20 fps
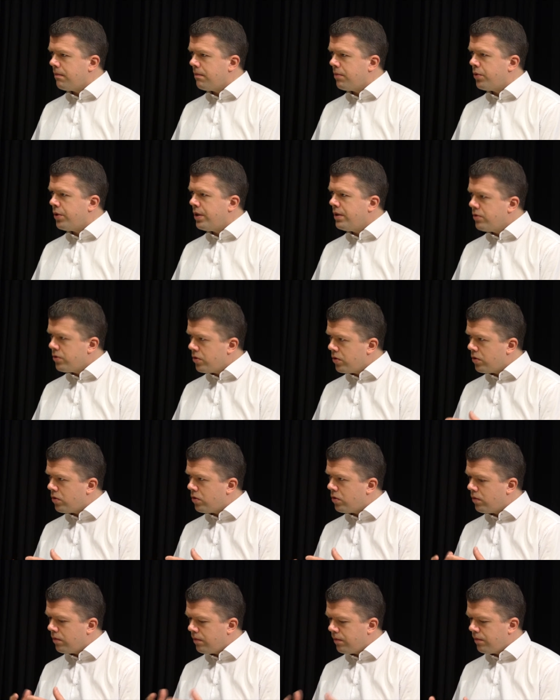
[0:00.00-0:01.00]
put
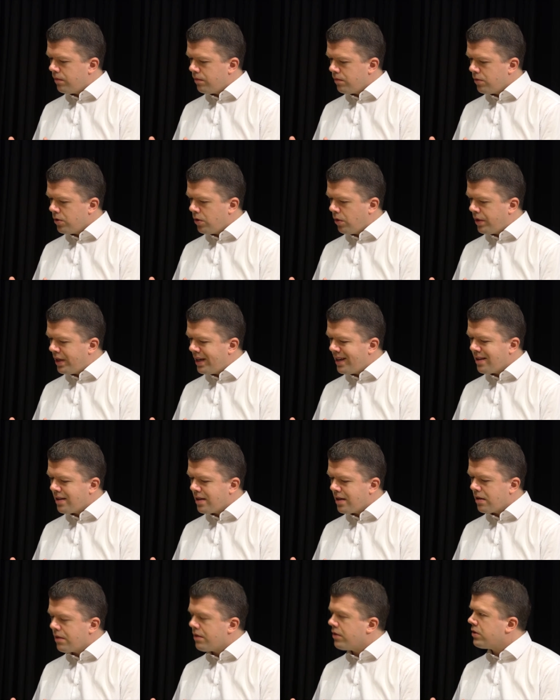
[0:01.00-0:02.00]
into you know,
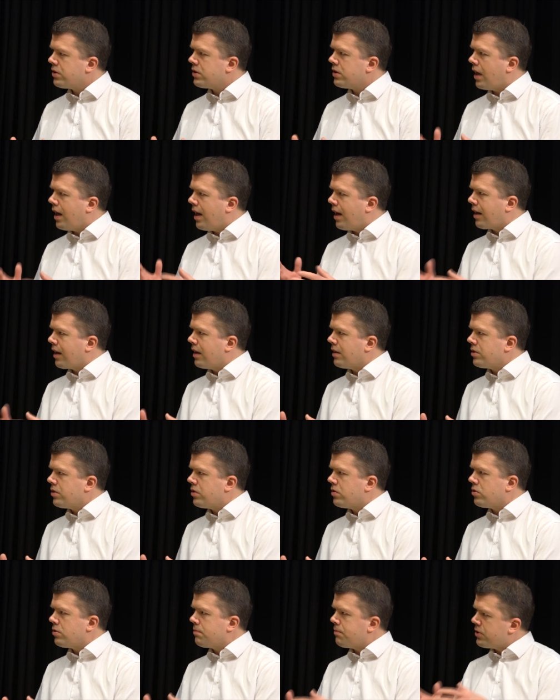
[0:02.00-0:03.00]
linking the sagas
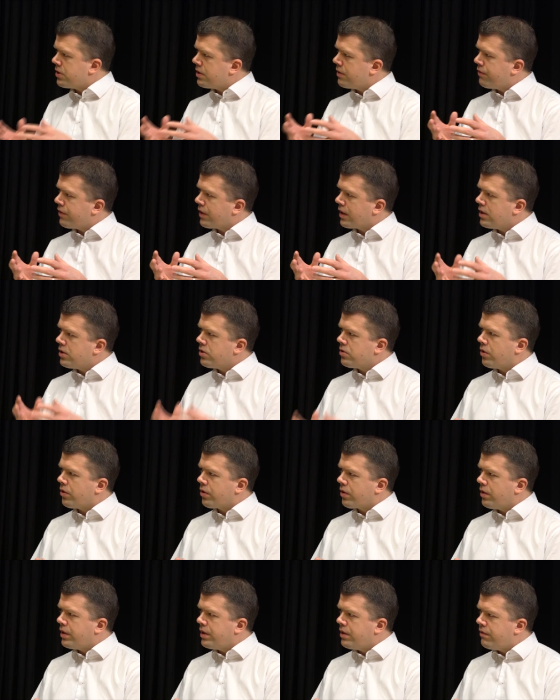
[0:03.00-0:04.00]
to specific
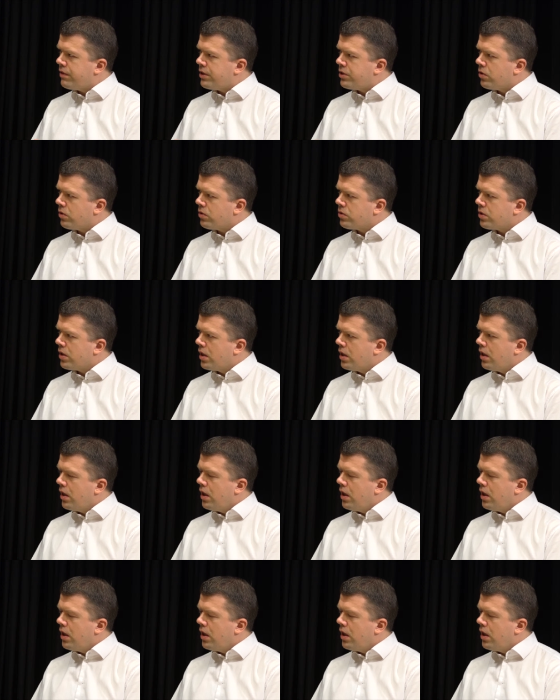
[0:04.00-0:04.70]
historical individuals.